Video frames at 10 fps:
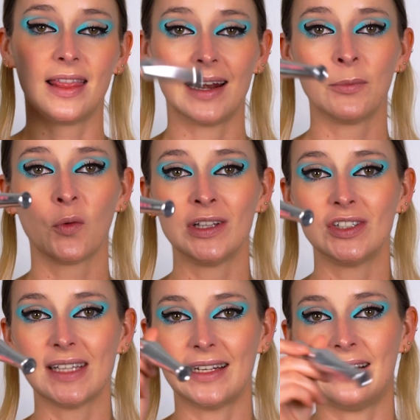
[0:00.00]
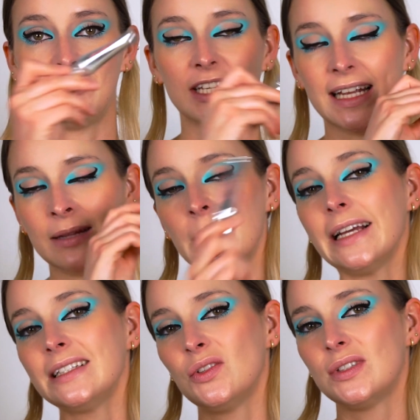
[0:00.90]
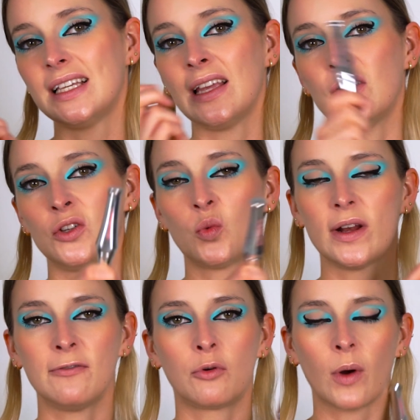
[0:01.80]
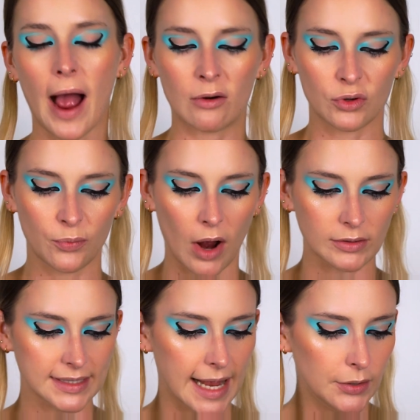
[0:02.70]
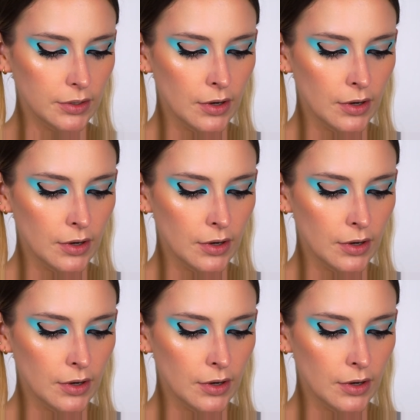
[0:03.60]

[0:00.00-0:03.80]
and then I'm going to set everything in place using the 24-hour Brow Setter.